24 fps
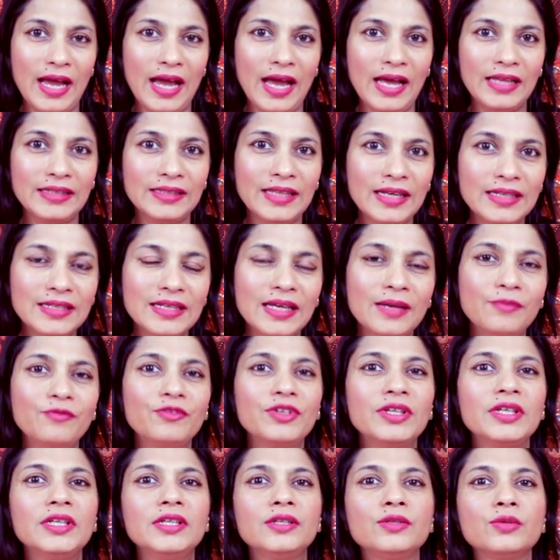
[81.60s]
And that time
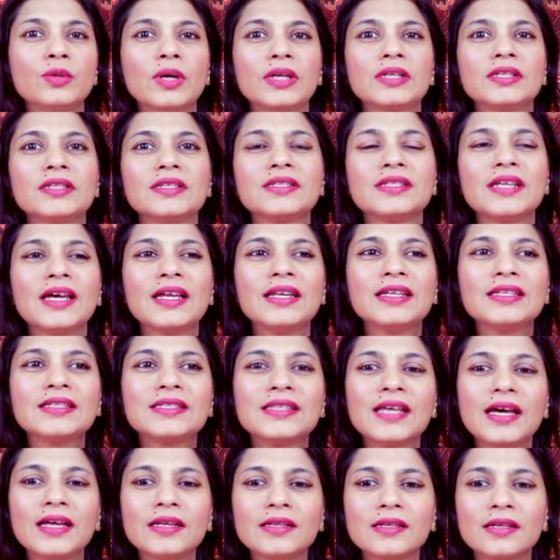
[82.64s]
we need to understand is
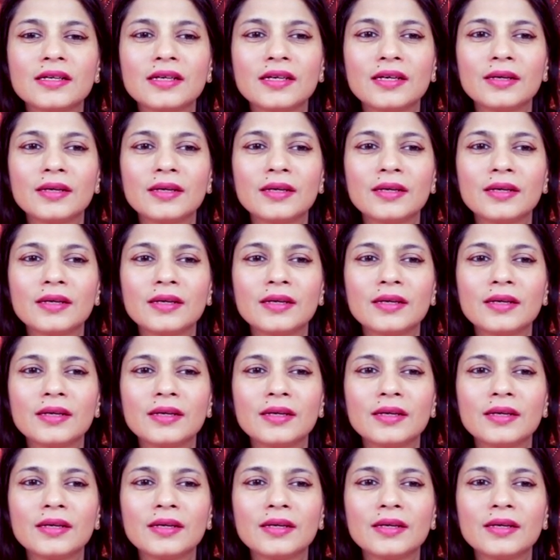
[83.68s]
that